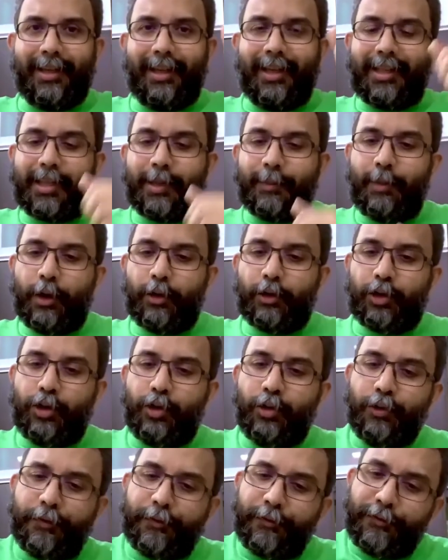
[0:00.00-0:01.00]
It's about
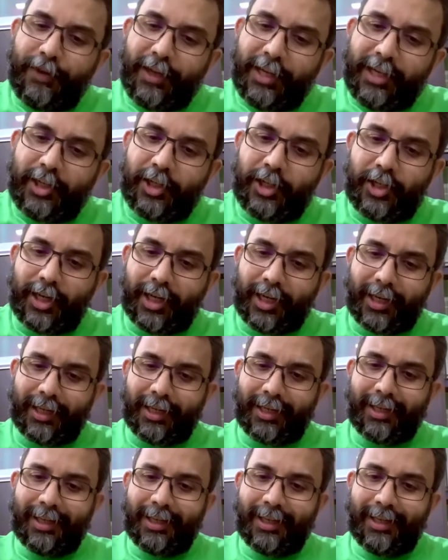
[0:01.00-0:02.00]
you finishing
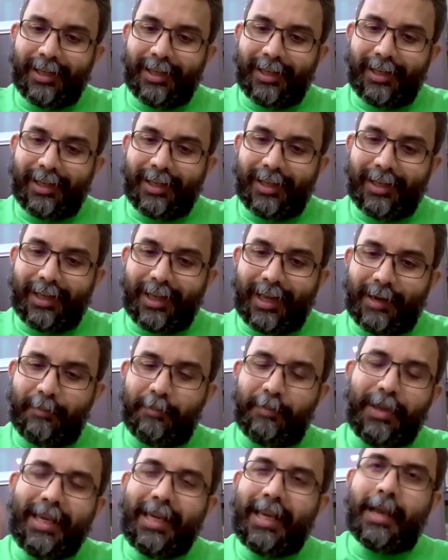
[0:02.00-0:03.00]

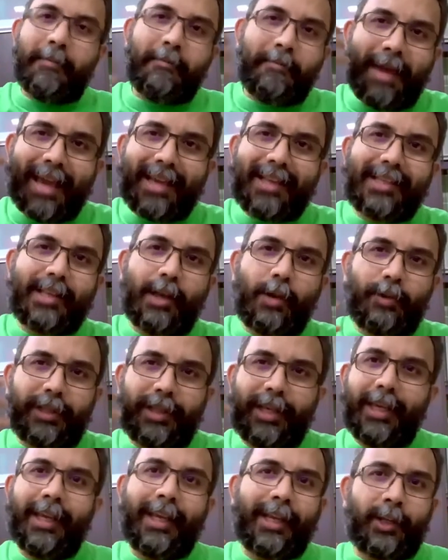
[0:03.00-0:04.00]
and being a max out
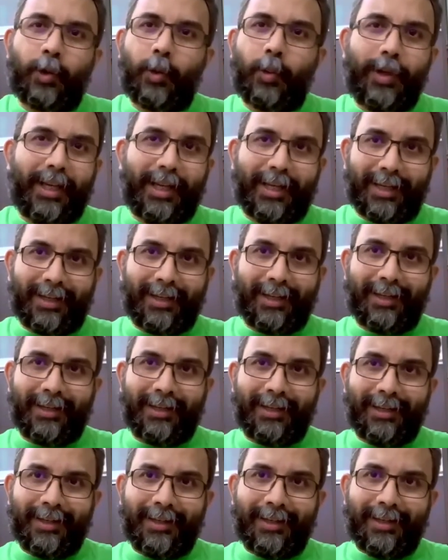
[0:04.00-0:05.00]
king and queen,
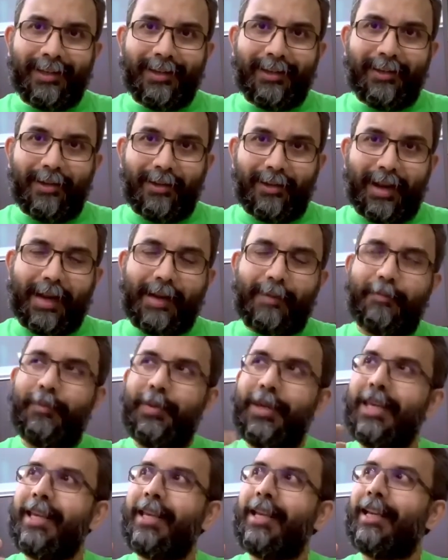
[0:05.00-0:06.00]
all right?
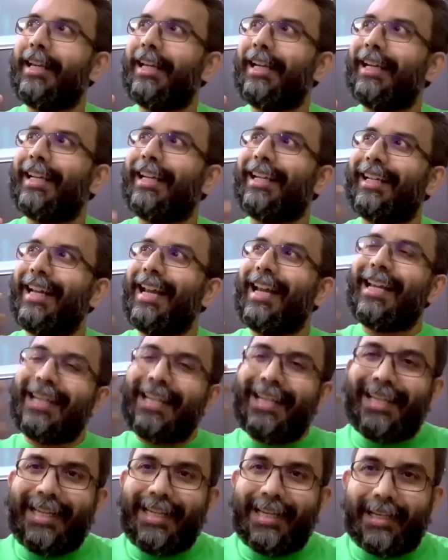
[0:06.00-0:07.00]
Being a great
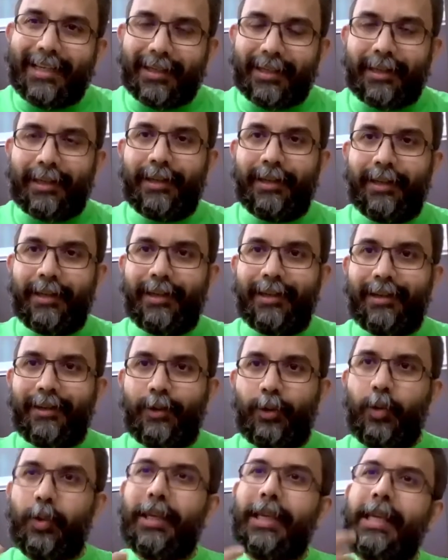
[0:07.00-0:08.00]
leader
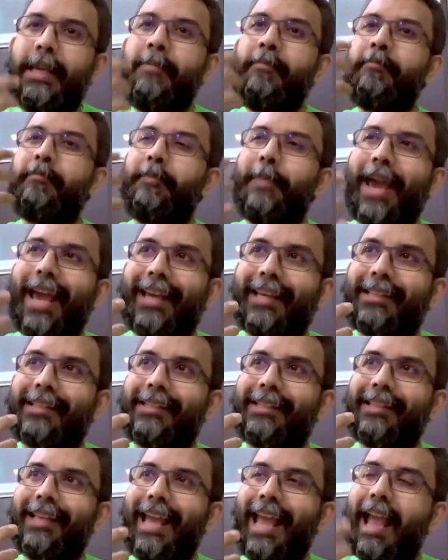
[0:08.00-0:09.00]
who
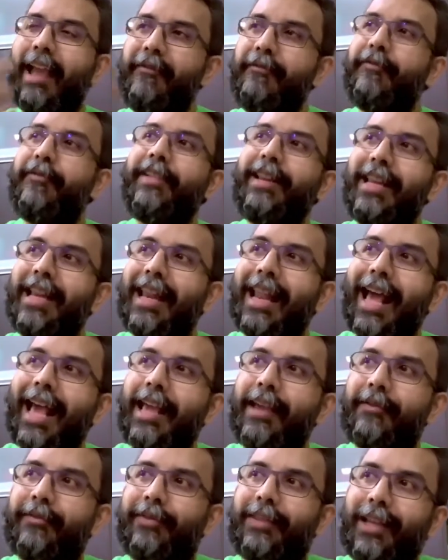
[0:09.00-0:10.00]
impacts every
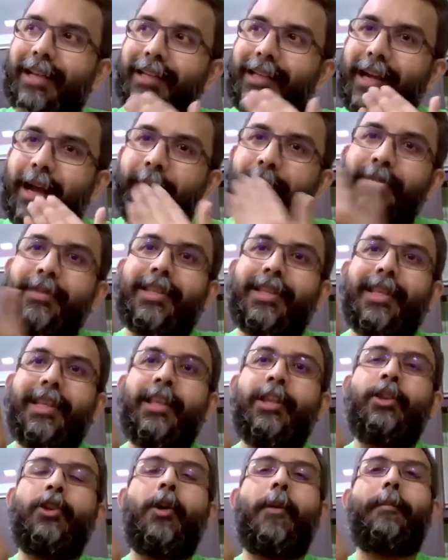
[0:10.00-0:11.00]
life that comes
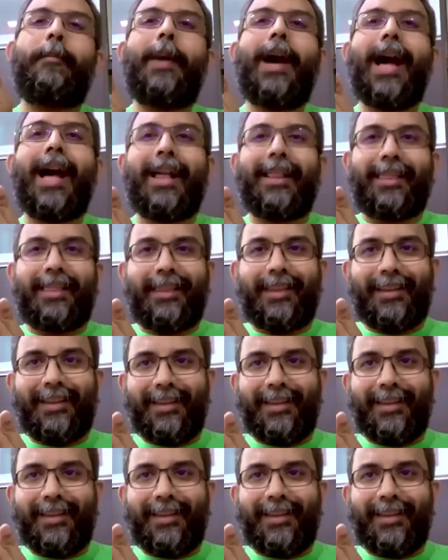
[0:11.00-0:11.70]
in your path.